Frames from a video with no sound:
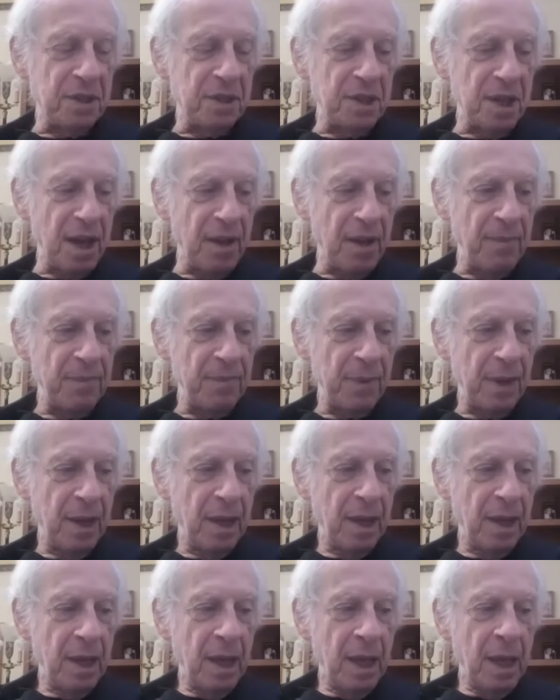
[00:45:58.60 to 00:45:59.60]
the time,
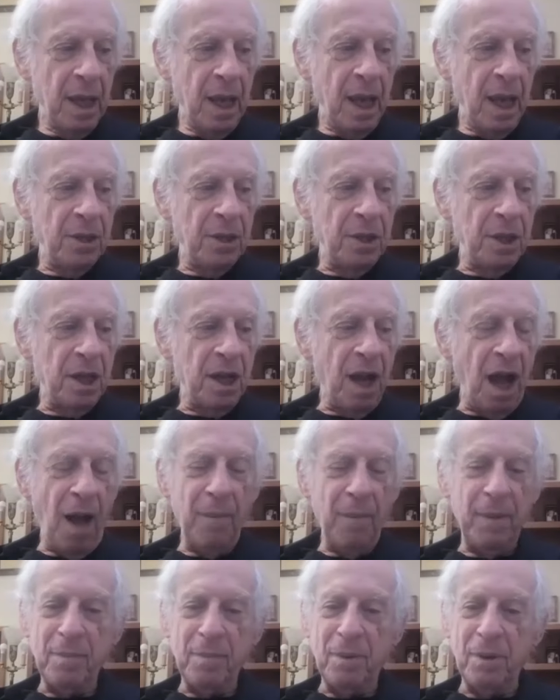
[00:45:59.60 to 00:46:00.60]
and the
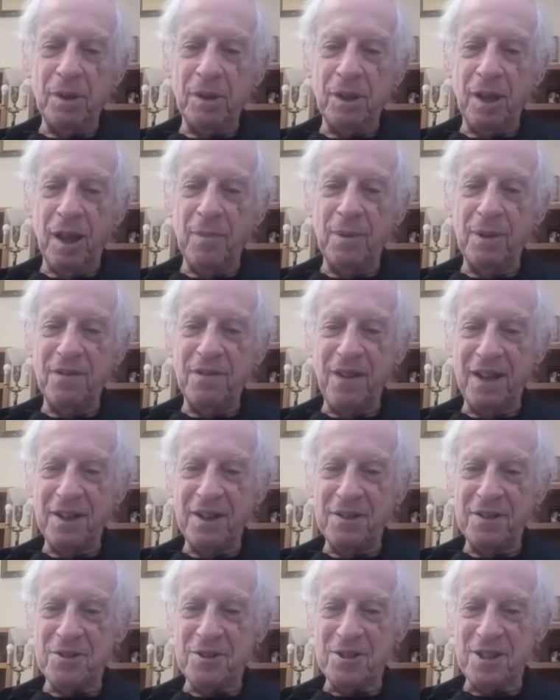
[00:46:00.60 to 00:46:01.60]
comic book club
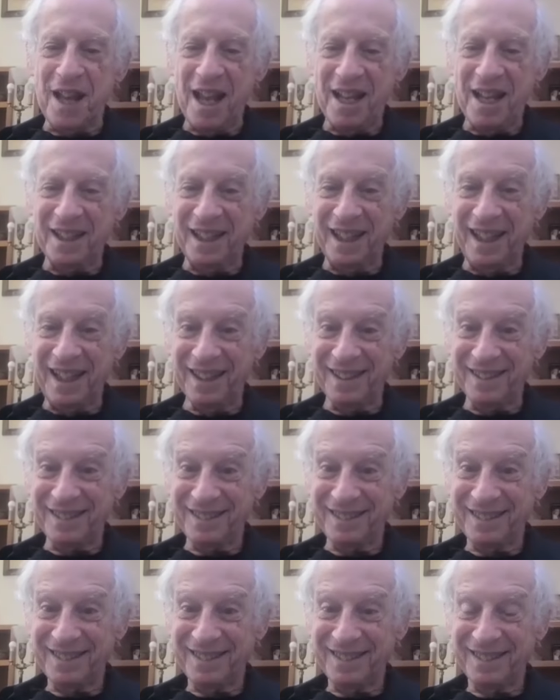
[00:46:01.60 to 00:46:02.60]
invited Stan Lee.
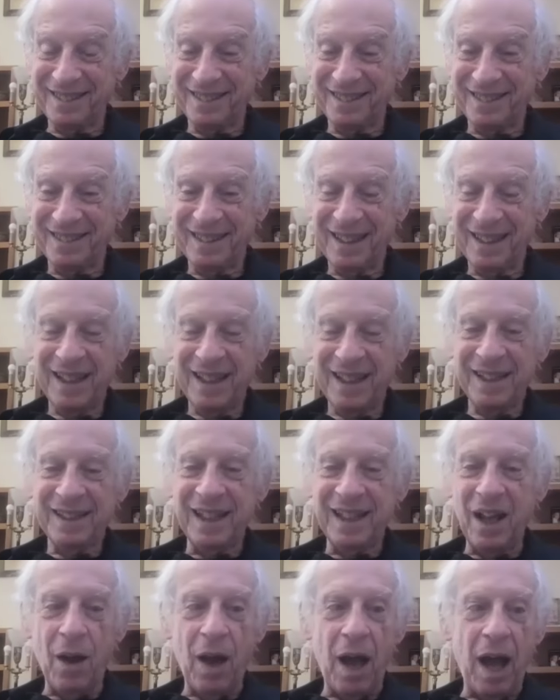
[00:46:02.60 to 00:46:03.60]

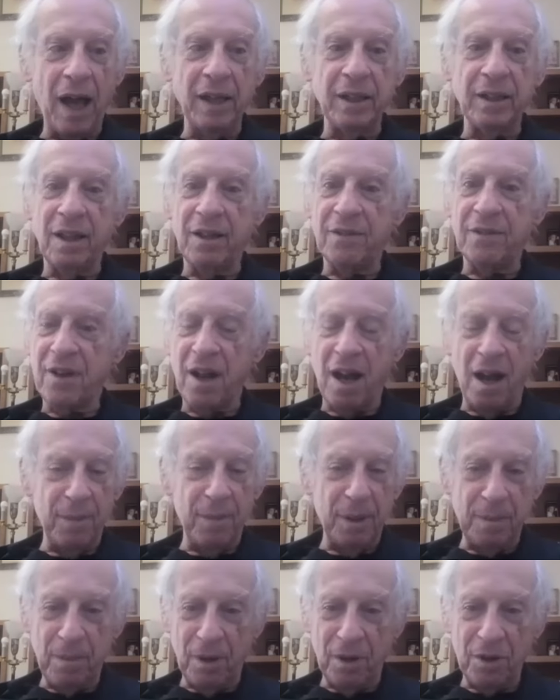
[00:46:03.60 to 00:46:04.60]
Now, I love
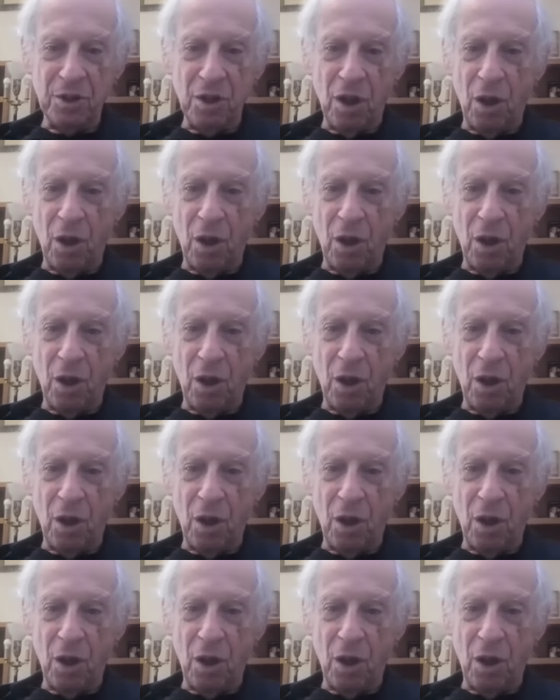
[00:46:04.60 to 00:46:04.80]
comic books,